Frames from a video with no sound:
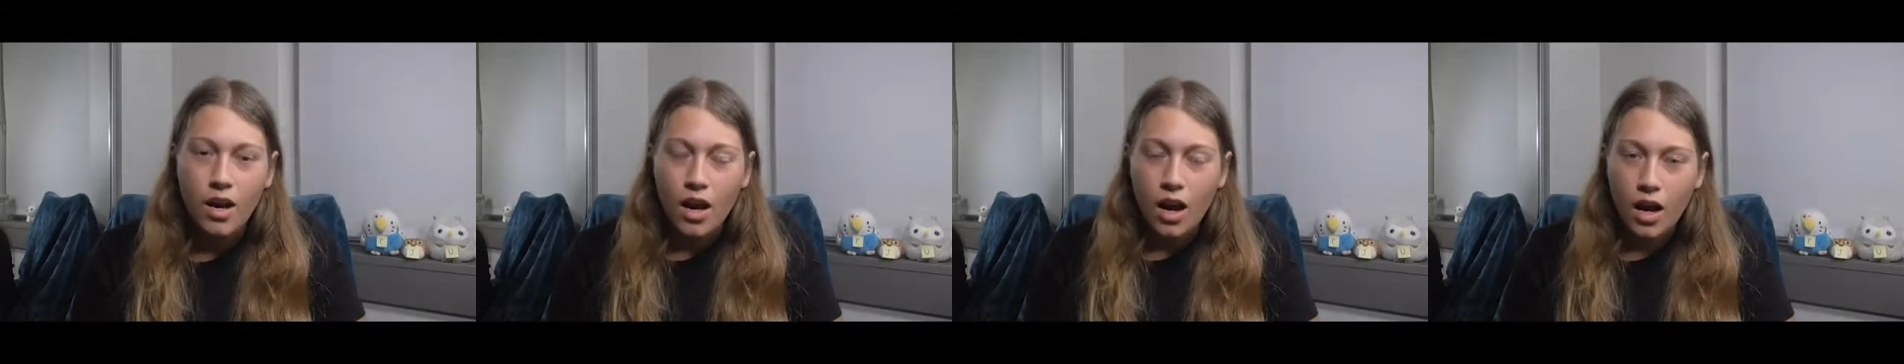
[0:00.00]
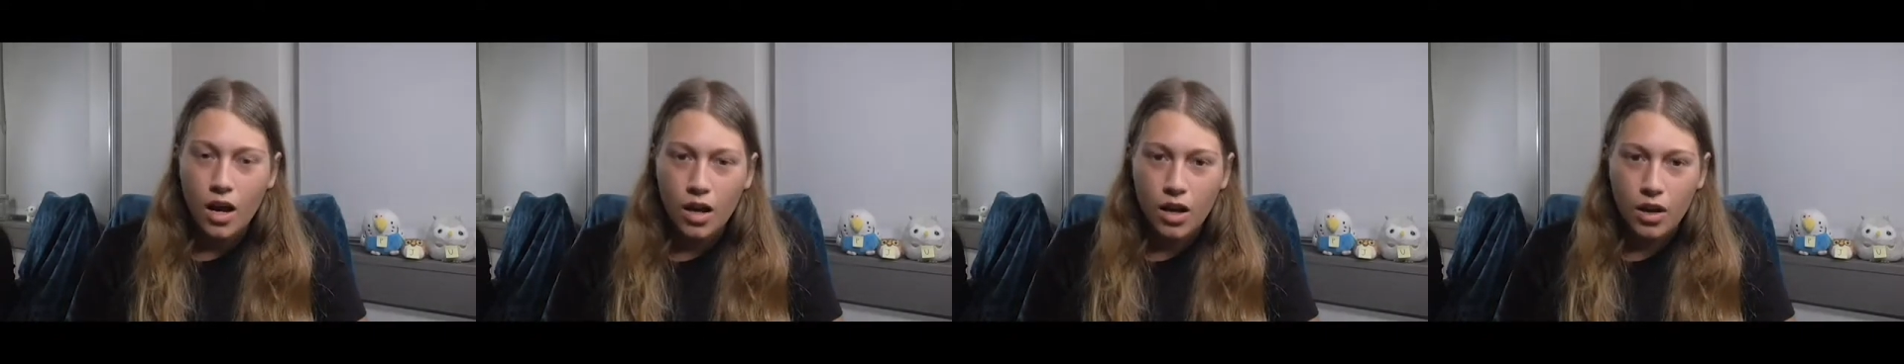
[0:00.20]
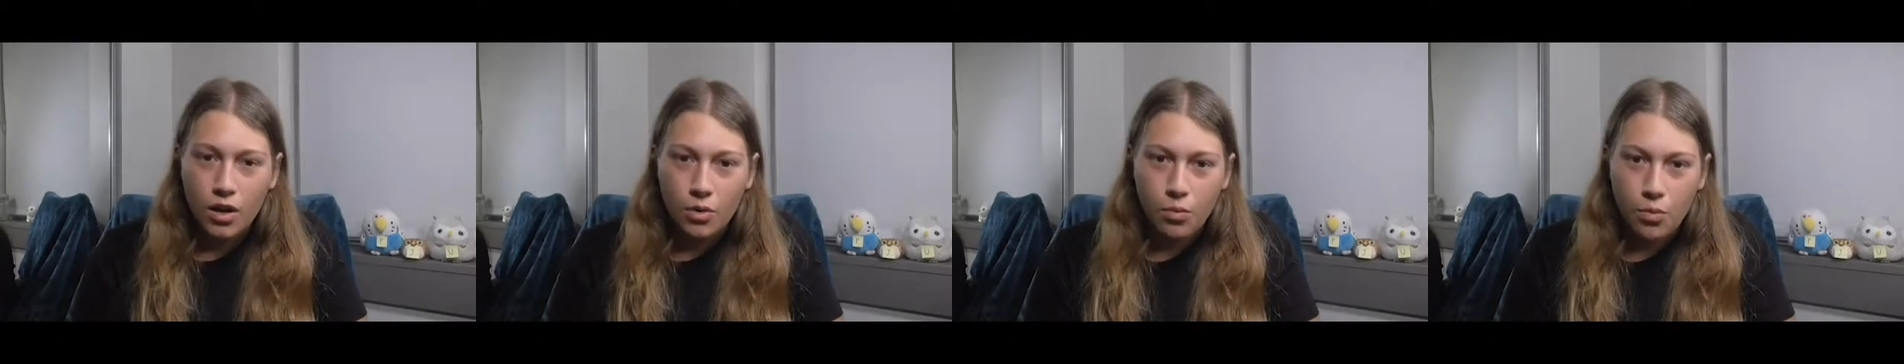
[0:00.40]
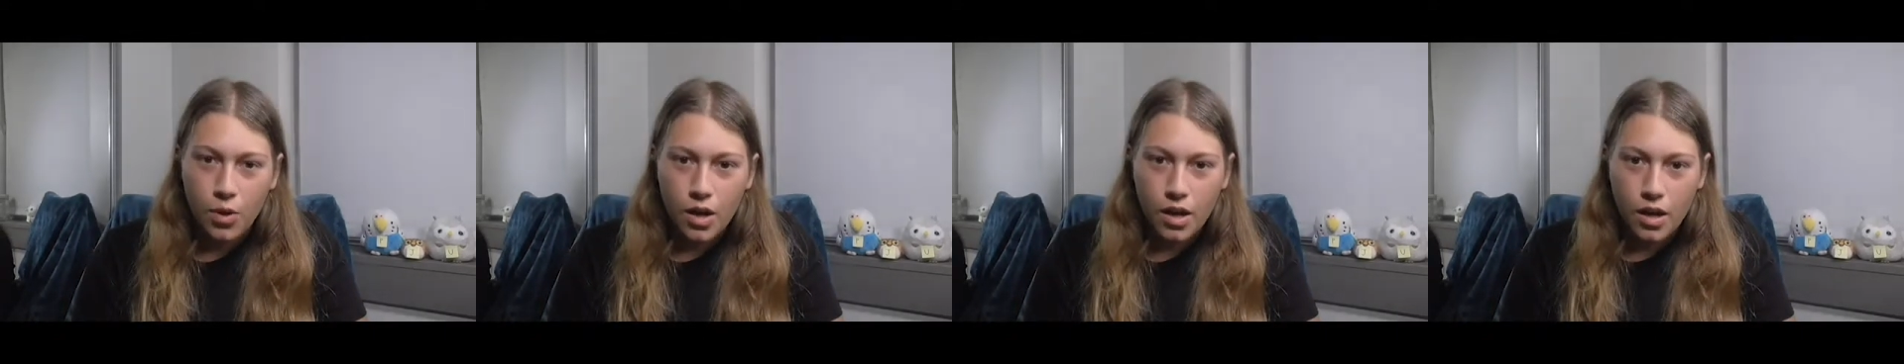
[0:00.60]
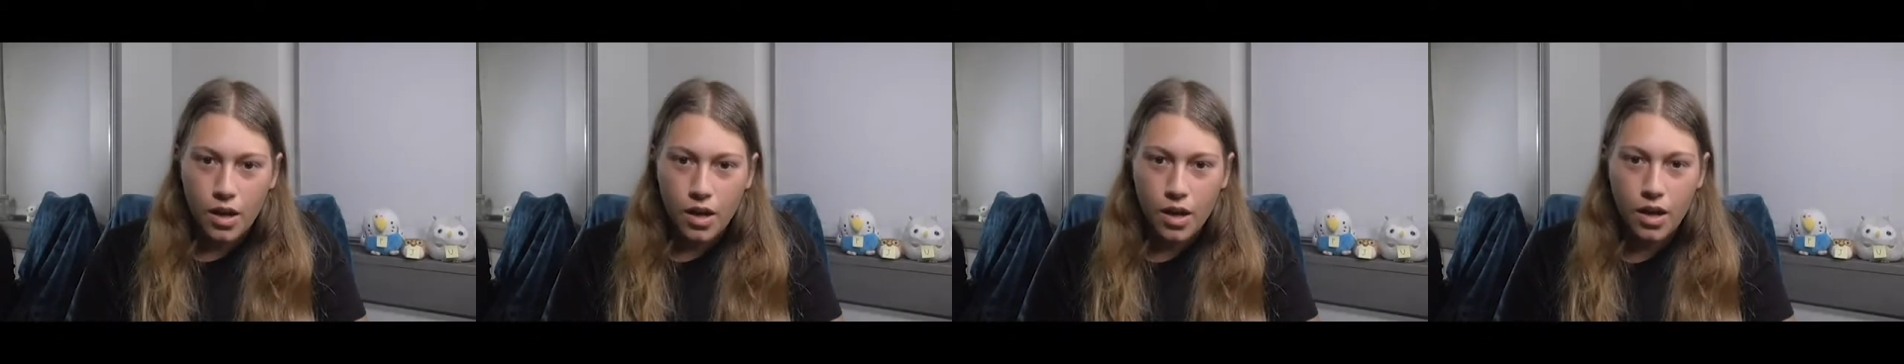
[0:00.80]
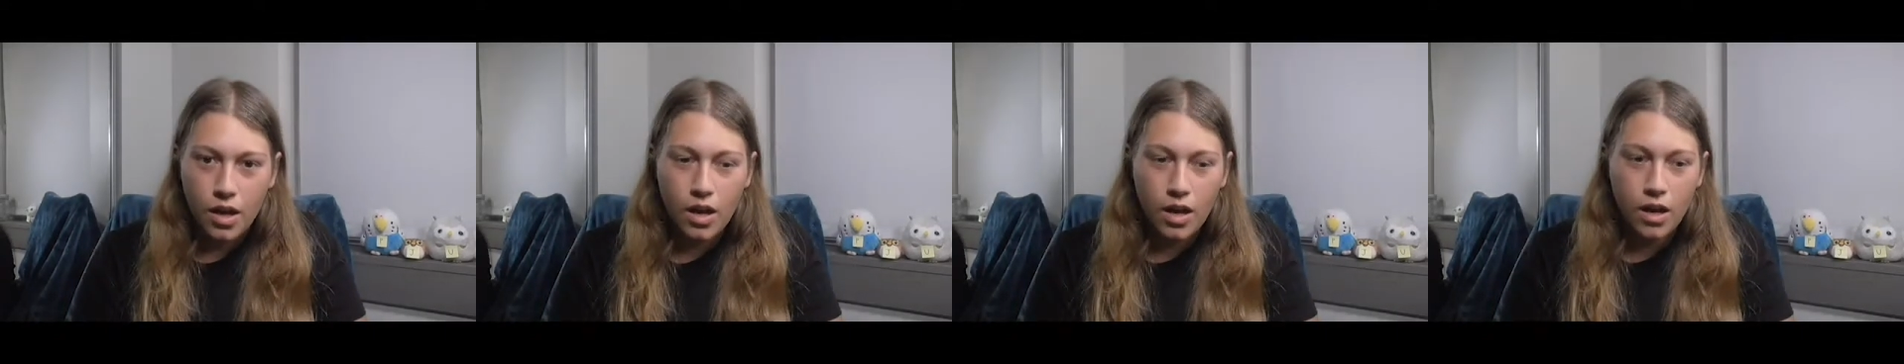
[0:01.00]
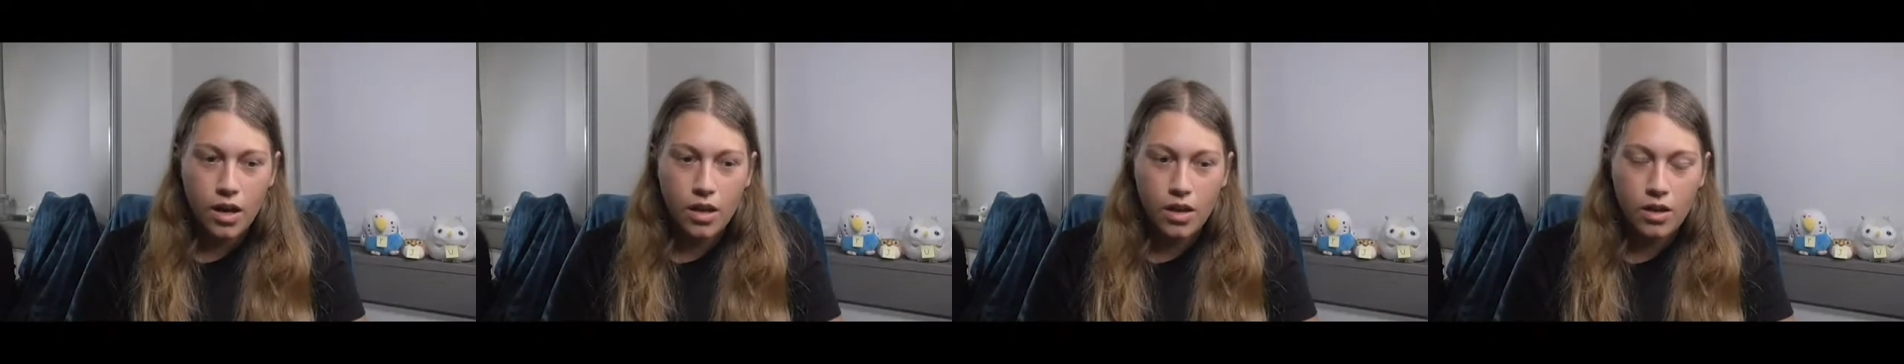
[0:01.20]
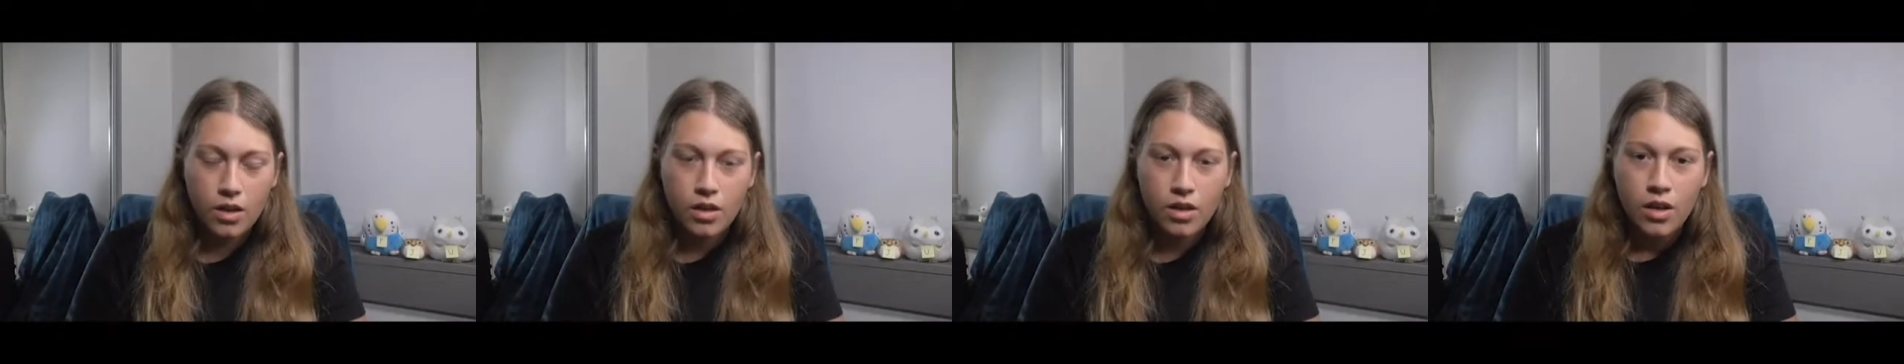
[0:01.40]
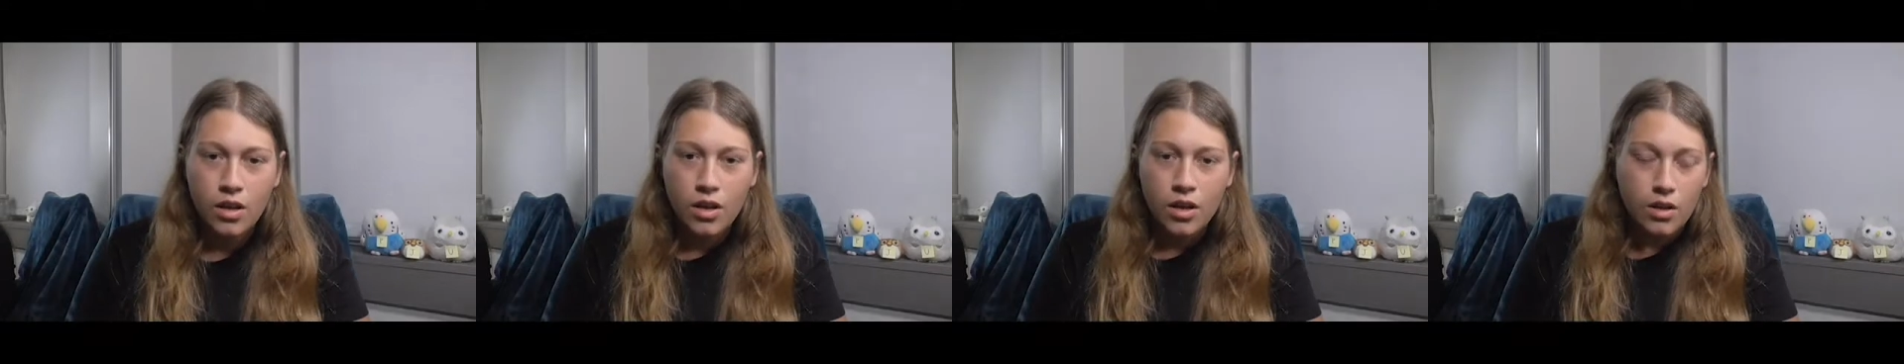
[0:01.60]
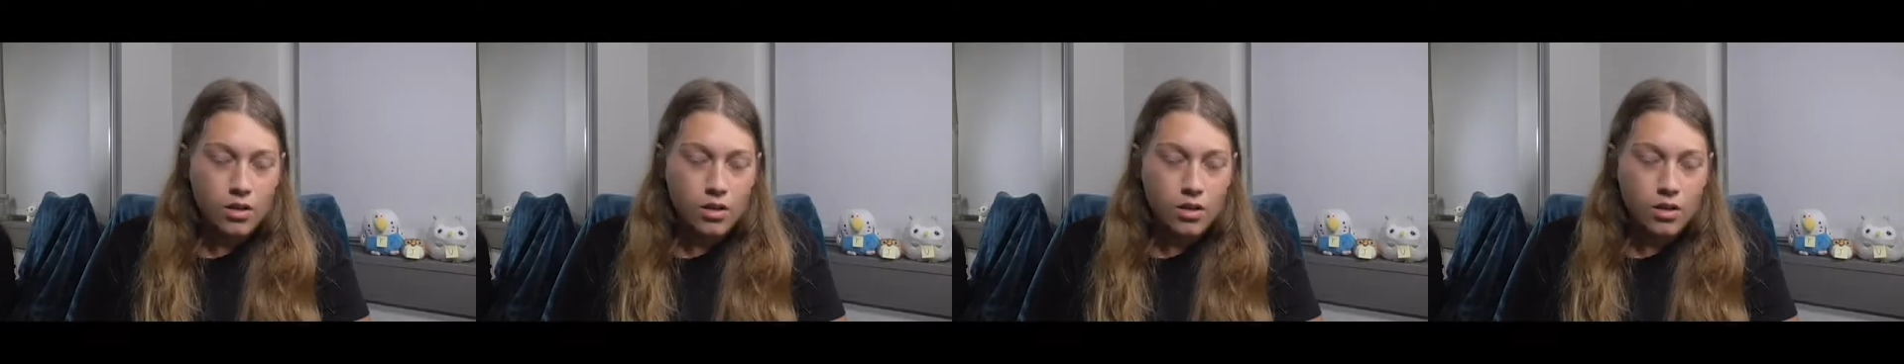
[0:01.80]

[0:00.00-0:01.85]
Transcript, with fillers: I went ahead,